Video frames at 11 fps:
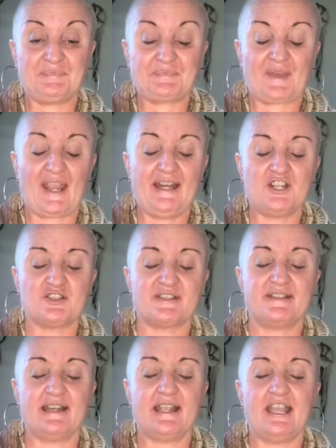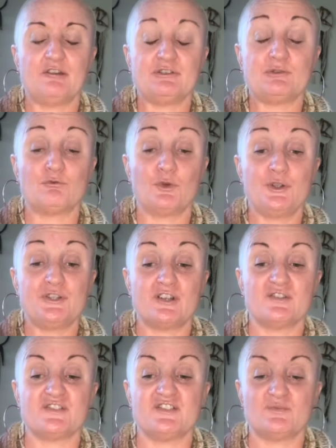And as you're sitting here in the root, I
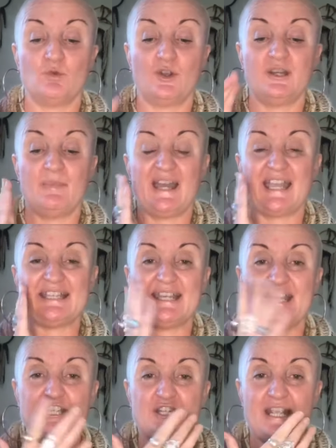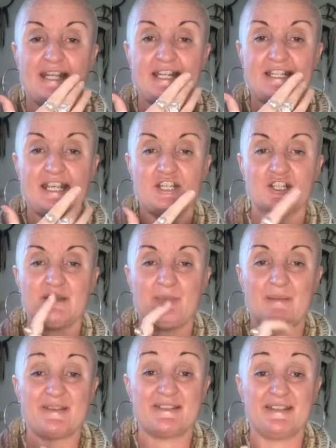also just want you to pay attention to any tension that may
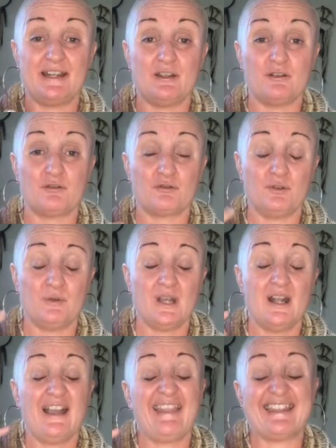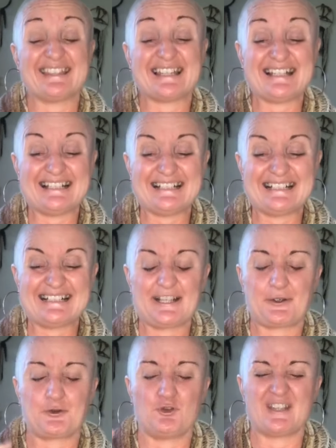be sitting through the tongue,
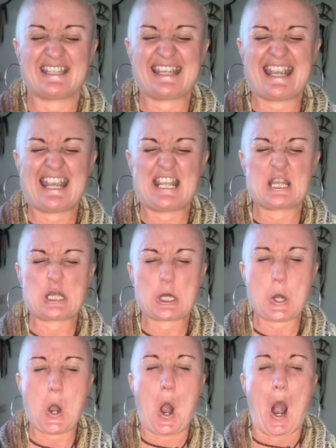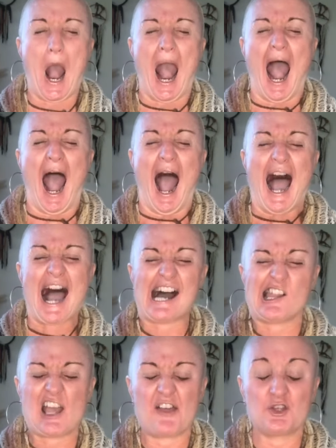through the teeth.
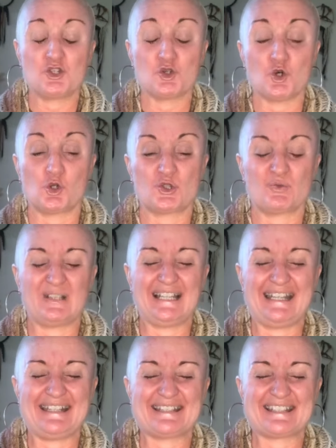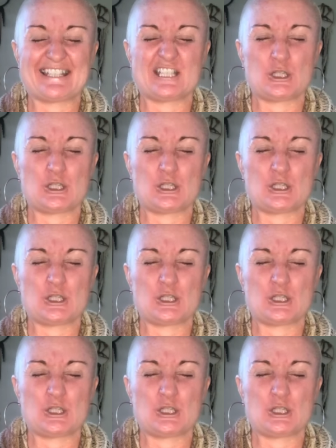Allow the jaw to release.